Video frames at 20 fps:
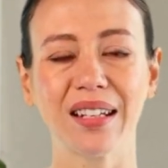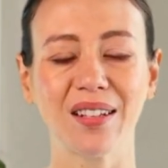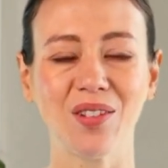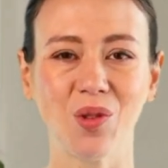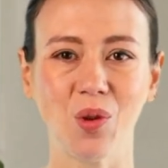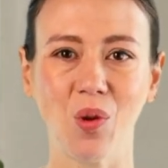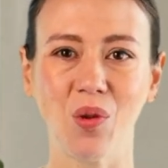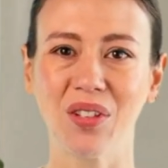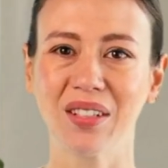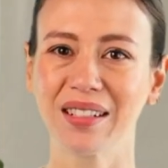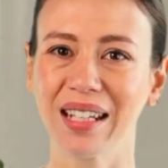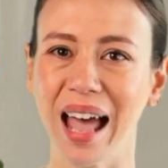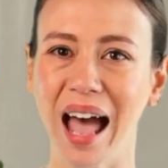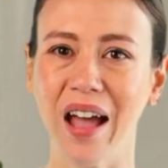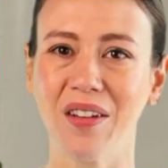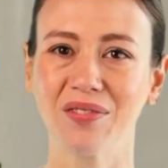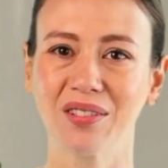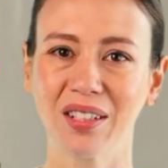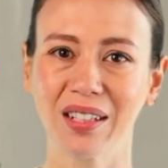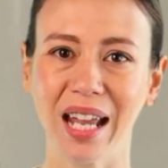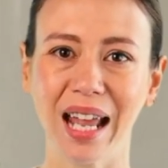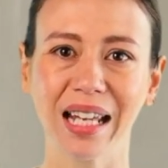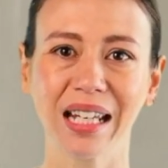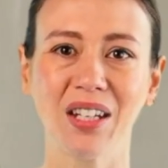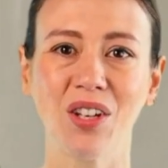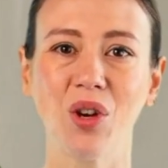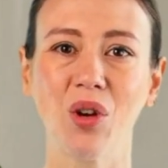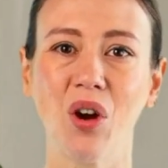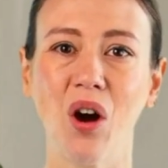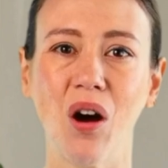is going to have to get in
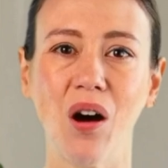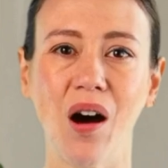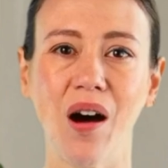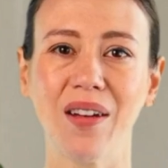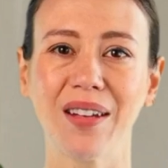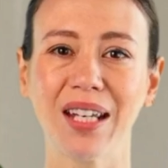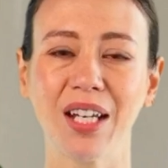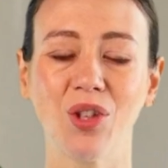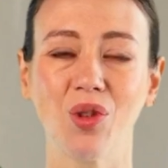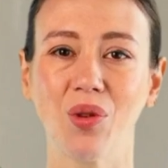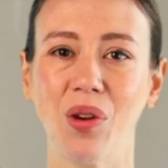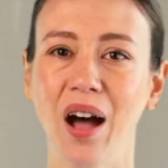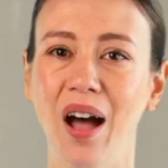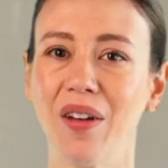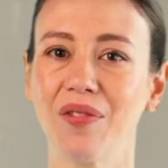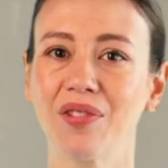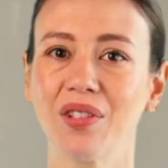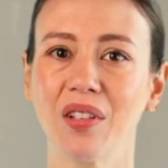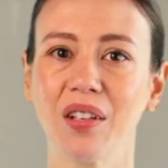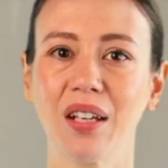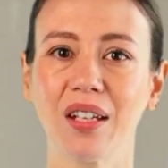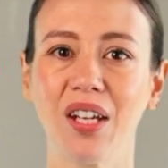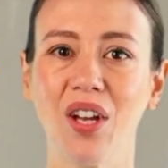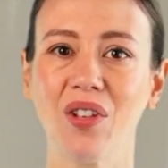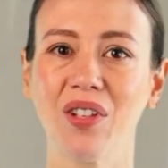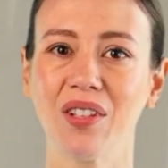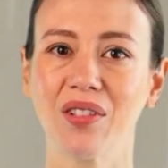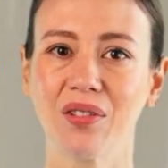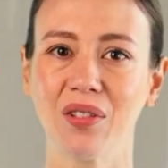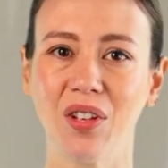her car and drive to the
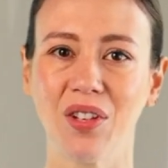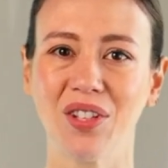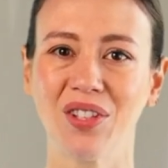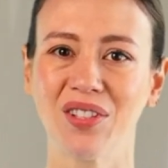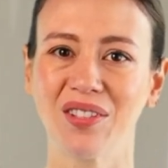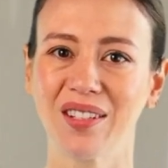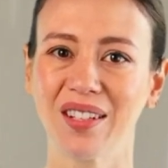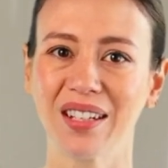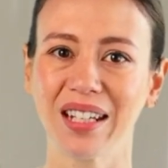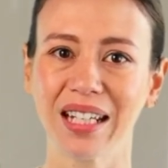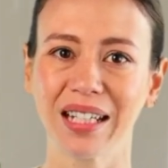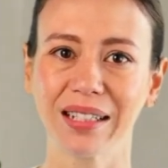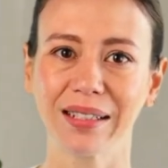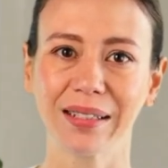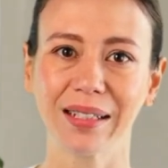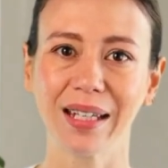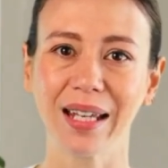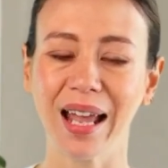nearest large city,